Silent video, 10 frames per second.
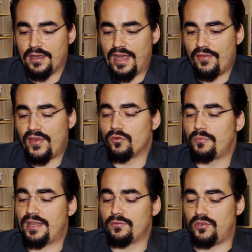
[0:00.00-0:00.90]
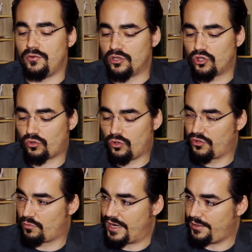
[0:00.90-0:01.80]
And they will be able to control
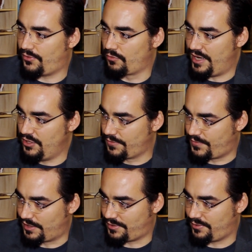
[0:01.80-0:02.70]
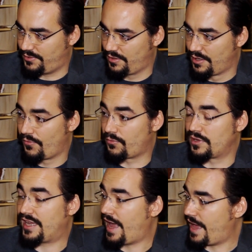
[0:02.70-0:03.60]
directly through interfaces,
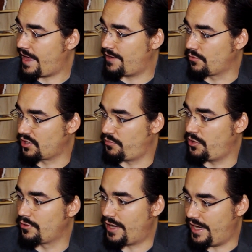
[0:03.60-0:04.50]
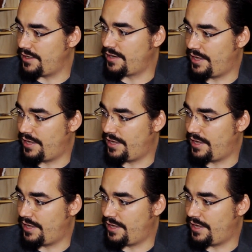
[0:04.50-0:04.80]
through CAD or computer-aided